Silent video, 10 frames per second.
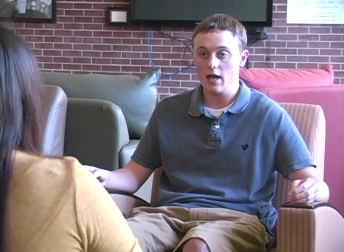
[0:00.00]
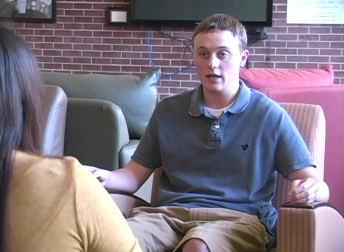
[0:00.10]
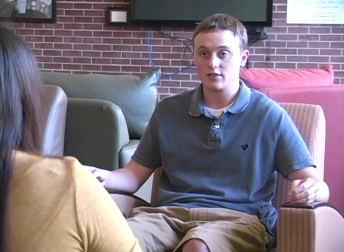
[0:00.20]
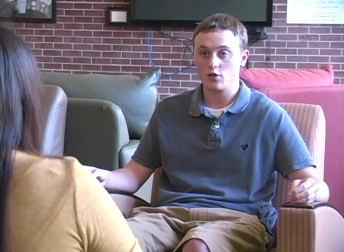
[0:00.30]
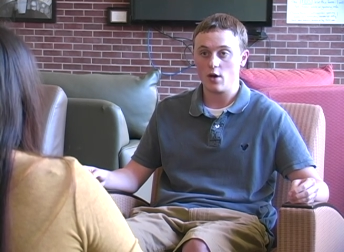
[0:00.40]

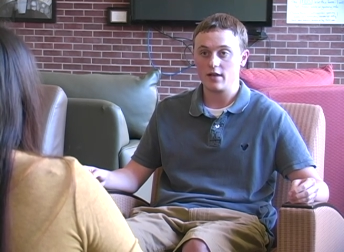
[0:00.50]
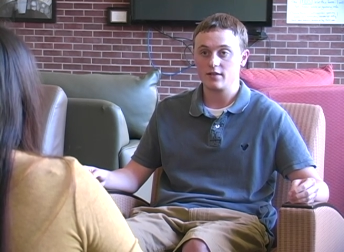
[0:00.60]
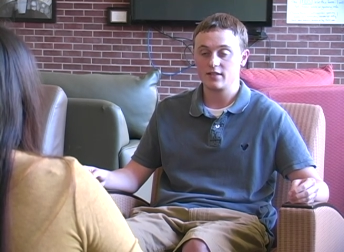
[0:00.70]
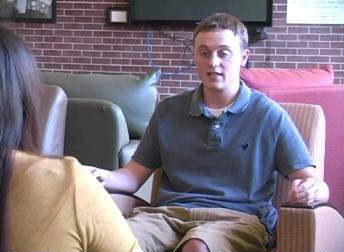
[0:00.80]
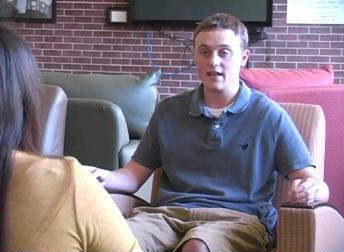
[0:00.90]
So I
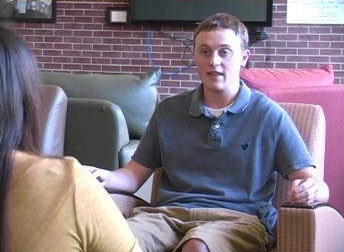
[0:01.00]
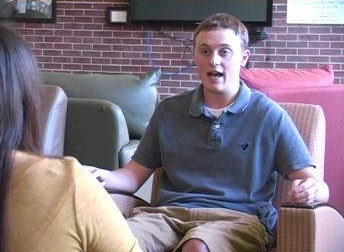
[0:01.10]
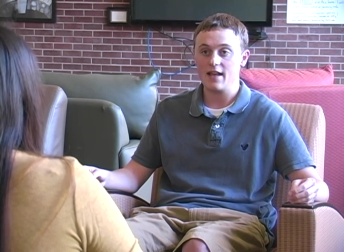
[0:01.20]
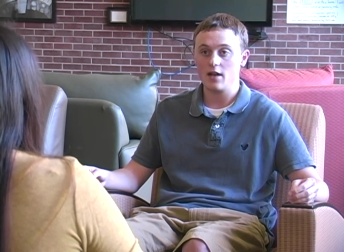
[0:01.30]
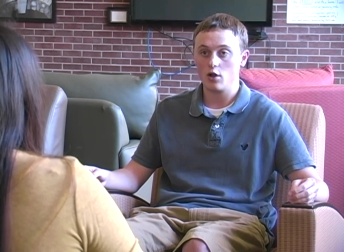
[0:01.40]
sent
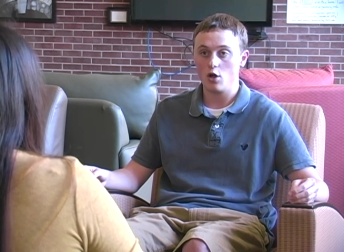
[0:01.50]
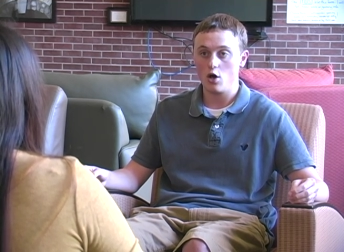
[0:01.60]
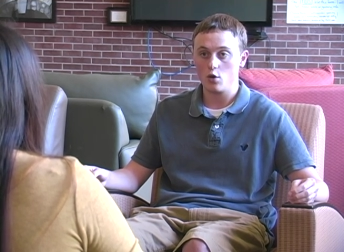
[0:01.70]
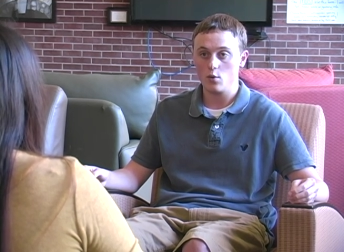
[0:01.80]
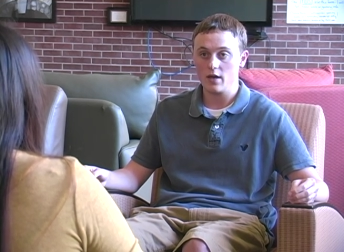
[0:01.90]
that in
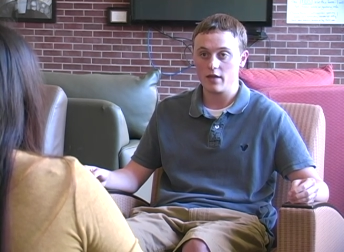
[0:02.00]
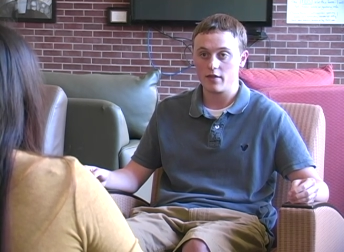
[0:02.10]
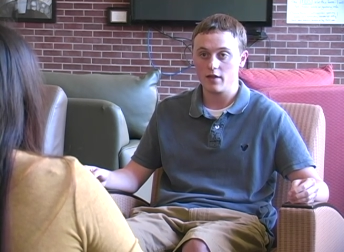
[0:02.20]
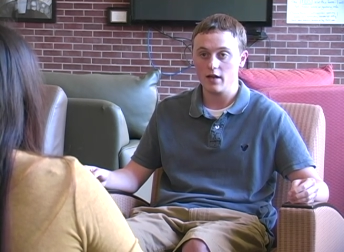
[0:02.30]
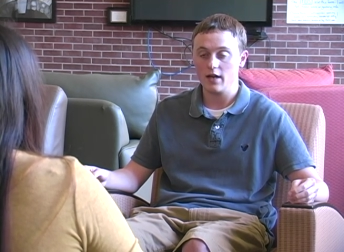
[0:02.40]
along with